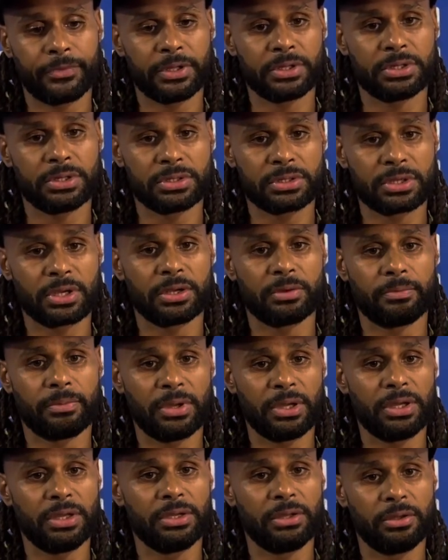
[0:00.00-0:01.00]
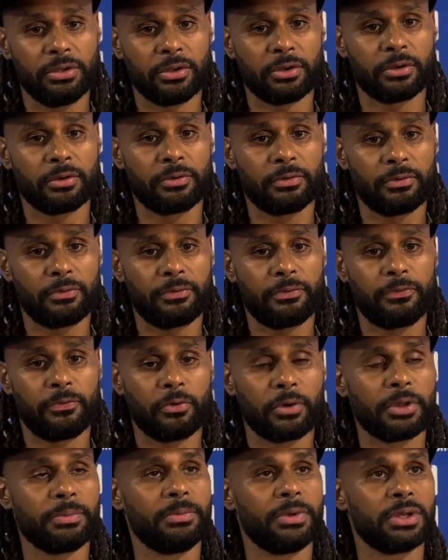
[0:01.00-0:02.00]
it's going to be
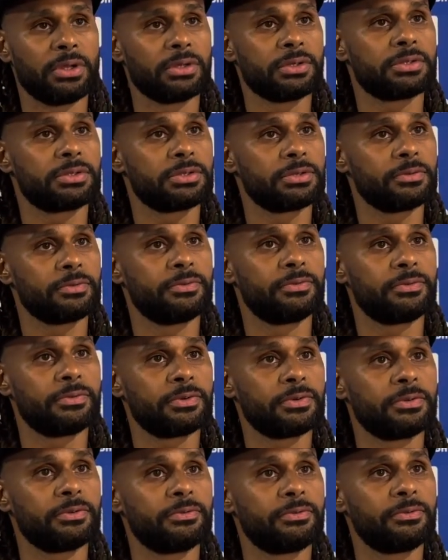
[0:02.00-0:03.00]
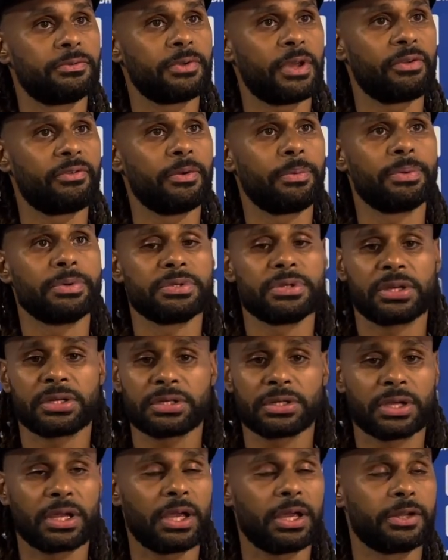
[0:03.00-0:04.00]
40 minutes of every
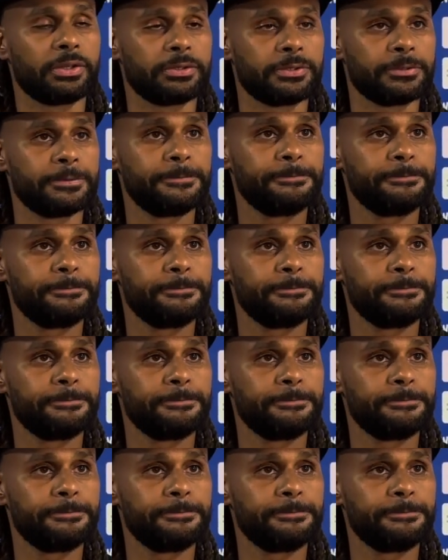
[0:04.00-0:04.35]
possession counts.